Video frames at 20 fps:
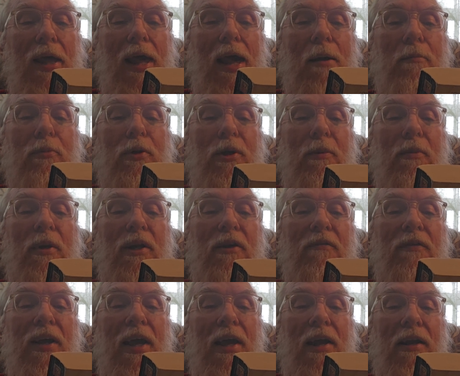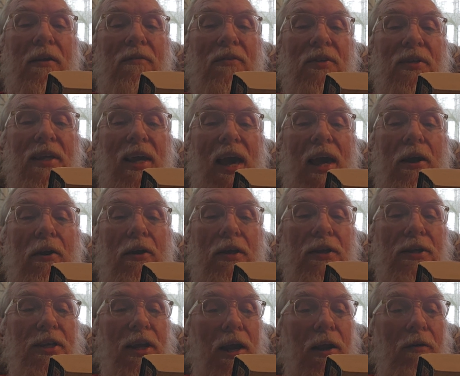and primitive natives scatter in
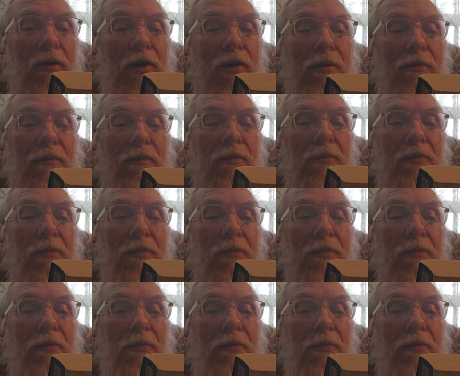terror.